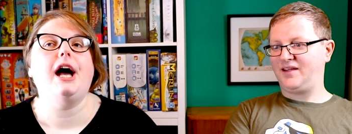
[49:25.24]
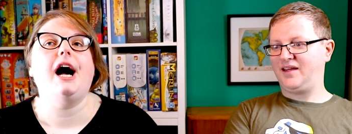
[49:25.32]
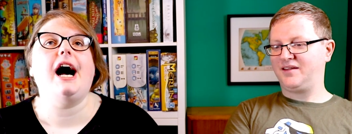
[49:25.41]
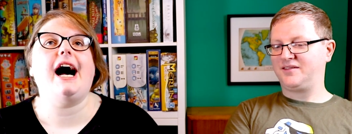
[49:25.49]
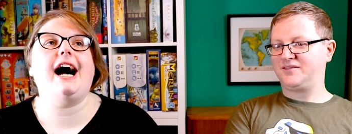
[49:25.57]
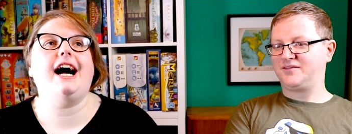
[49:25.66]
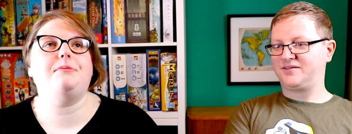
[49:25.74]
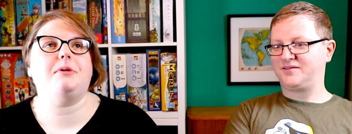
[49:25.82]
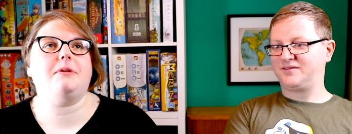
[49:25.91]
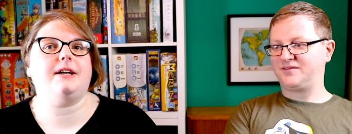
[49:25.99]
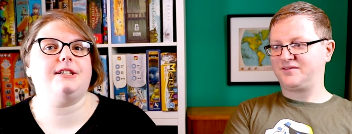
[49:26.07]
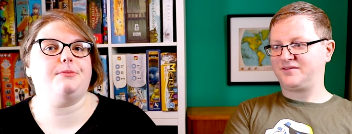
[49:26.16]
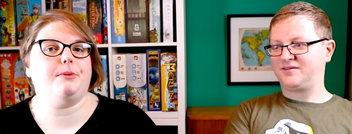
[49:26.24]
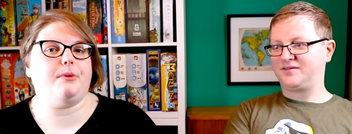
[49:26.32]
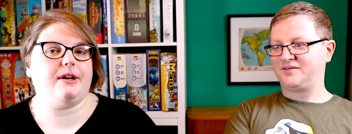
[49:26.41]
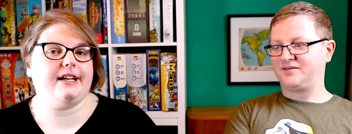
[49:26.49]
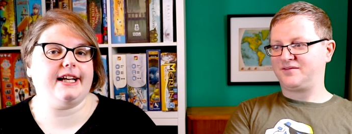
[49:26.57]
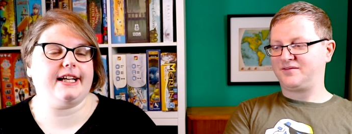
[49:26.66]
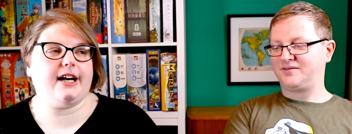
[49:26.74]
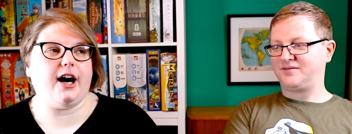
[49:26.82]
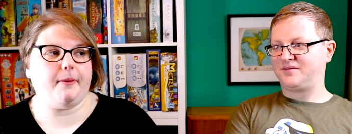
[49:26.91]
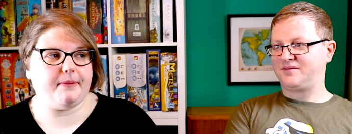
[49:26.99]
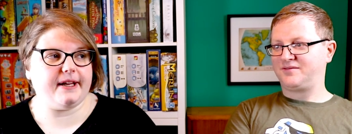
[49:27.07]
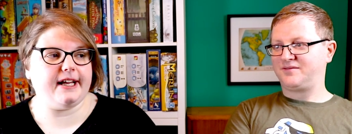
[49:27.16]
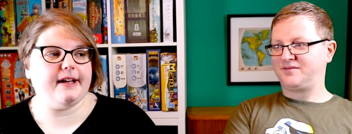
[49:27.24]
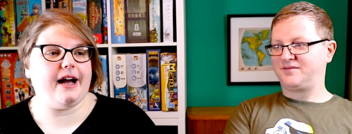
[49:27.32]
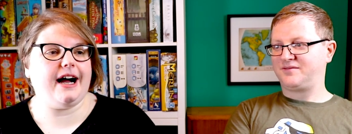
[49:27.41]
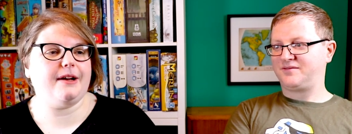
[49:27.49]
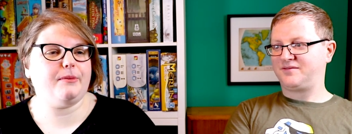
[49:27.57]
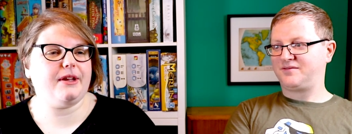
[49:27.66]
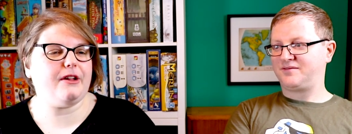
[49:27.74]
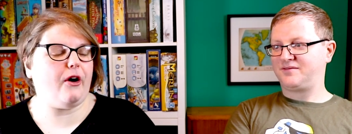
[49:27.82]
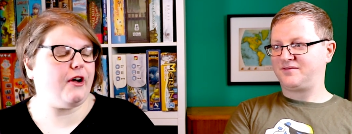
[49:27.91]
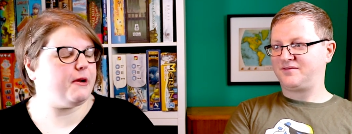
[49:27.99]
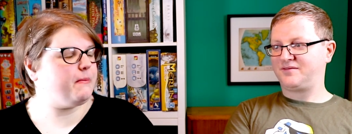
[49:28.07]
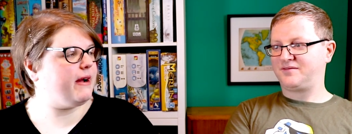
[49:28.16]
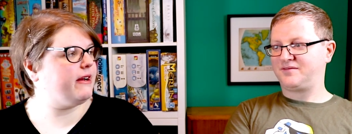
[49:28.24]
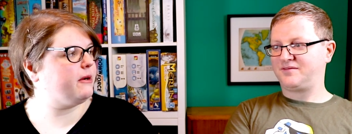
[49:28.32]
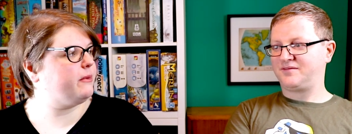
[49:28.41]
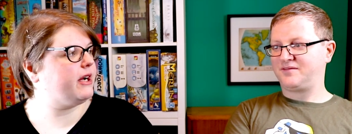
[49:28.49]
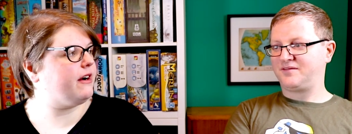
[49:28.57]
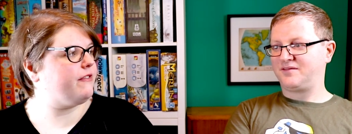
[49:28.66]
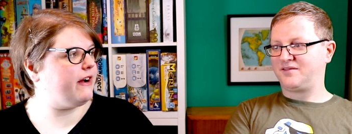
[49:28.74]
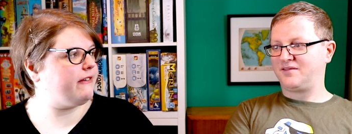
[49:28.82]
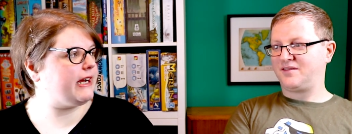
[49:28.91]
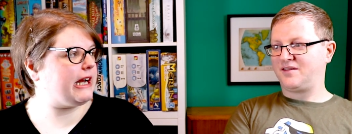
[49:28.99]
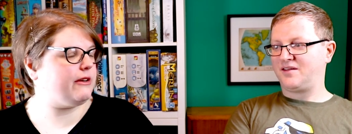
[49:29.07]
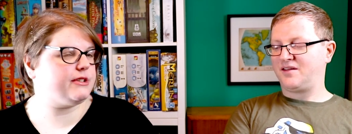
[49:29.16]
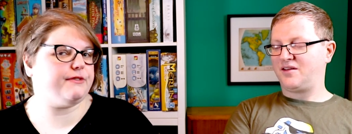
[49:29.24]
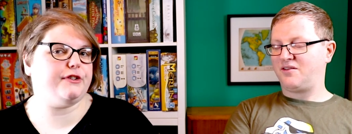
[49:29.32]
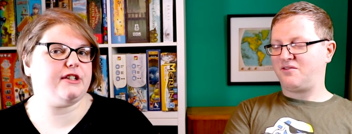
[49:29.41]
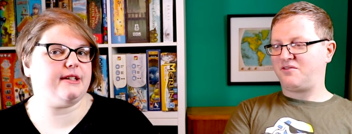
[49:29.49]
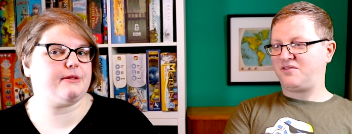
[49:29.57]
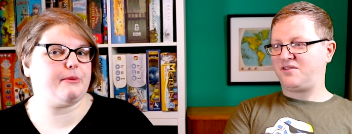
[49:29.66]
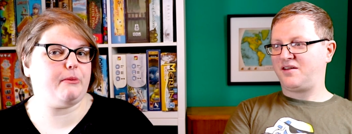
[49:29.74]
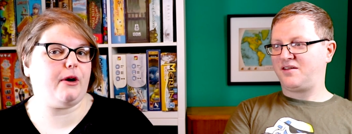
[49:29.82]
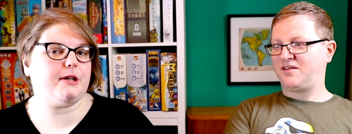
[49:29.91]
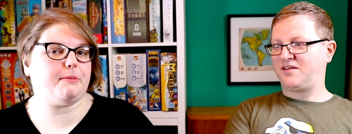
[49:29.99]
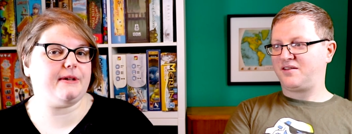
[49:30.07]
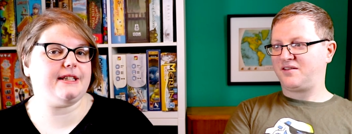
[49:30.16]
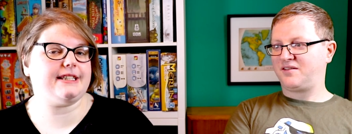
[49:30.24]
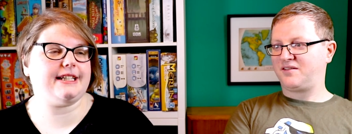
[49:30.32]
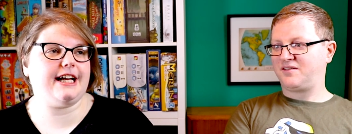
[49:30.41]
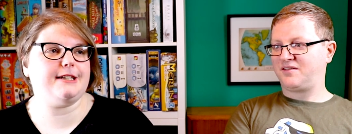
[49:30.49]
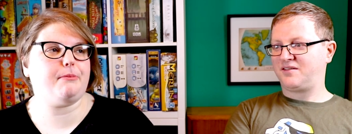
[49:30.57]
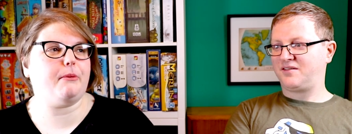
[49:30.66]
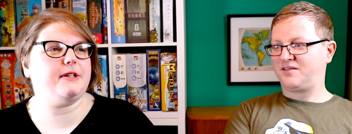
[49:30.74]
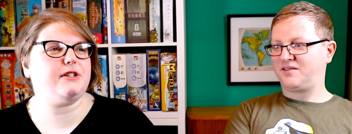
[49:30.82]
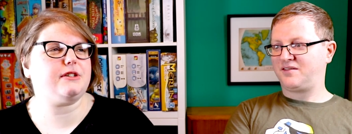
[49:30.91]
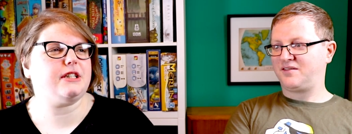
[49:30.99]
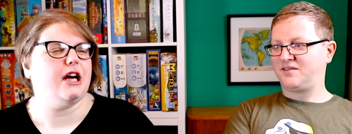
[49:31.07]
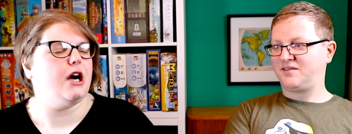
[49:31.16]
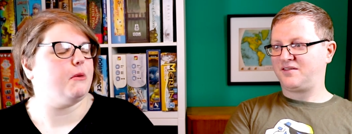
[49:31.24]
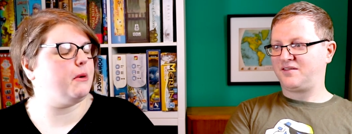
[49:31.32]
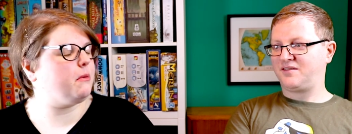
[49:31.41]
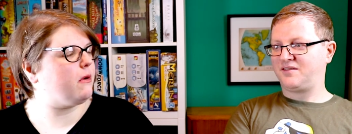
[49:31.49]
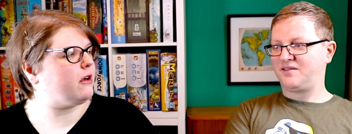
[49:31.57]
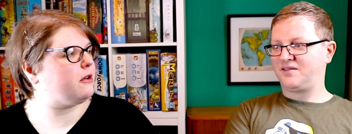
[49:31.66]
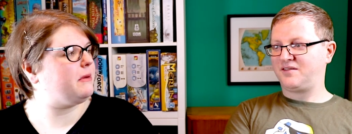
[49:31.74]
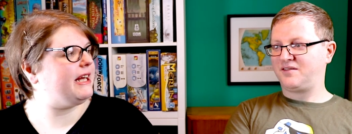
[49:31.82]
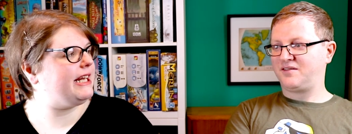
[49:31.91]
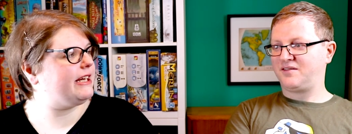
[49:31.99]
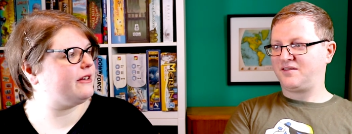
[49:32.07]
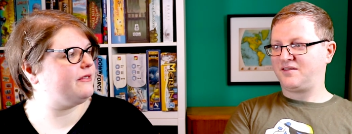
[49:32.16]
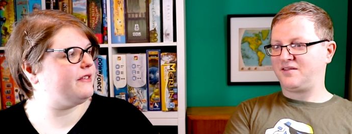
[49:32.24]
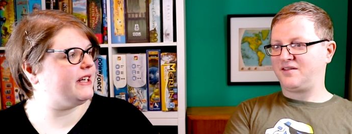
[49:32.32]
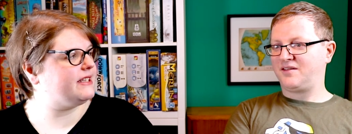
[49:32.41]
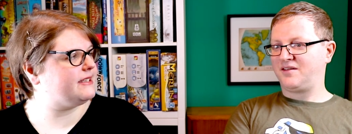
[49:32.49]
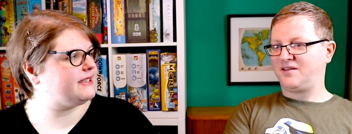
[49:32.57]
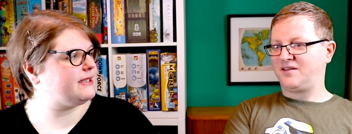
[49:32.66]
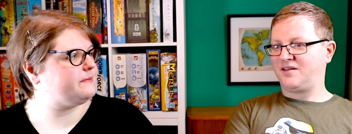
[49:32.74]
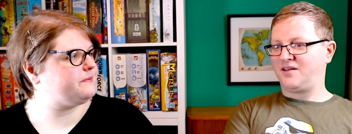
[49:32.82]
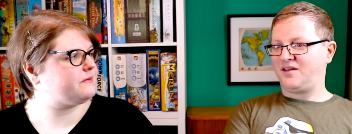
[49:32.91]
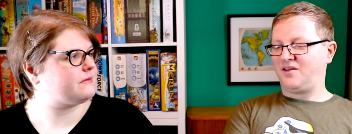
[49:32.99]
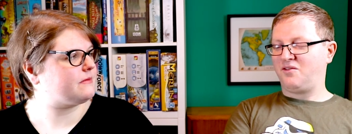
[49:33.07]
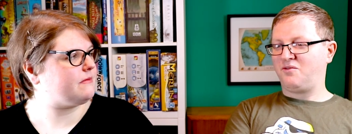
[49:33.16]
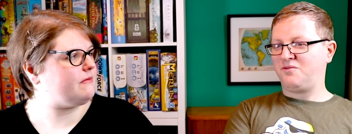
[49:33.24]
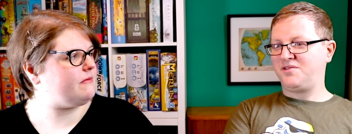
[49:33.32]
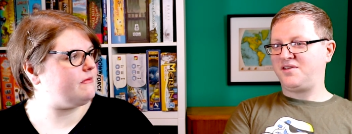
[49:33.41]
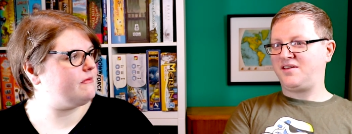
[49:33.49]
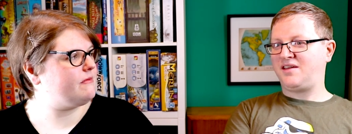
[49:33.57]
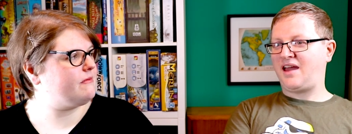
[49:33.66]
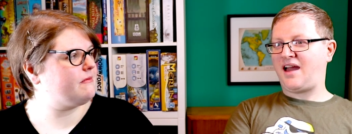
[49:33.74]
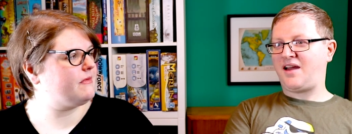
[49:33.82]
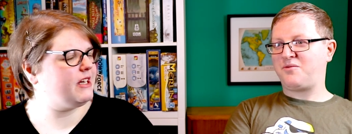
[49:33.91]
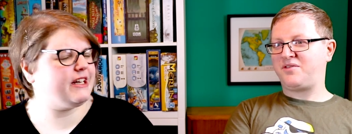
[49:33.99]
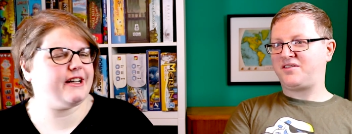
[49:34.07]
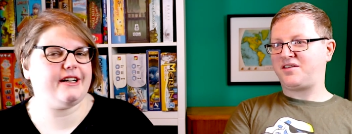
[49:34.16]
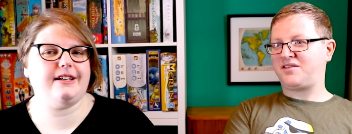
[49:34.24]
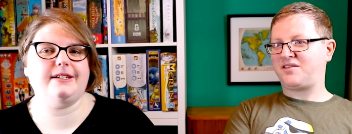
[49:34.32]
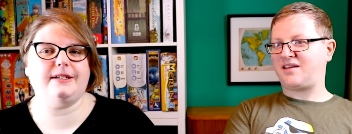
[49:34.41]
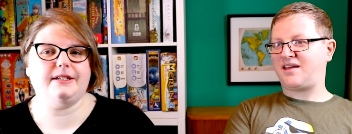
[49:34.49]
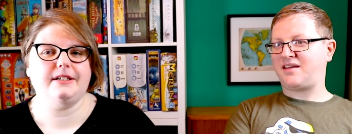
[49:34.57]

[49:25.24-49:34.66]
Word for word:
Speaker 1: yeah. and we were like, do we want to get a copy? And we thought about it. We got very close a few times. We yeah. walked by the stands, but we just we weren't completely convinced
Speaker 2: we yeah, and yeah.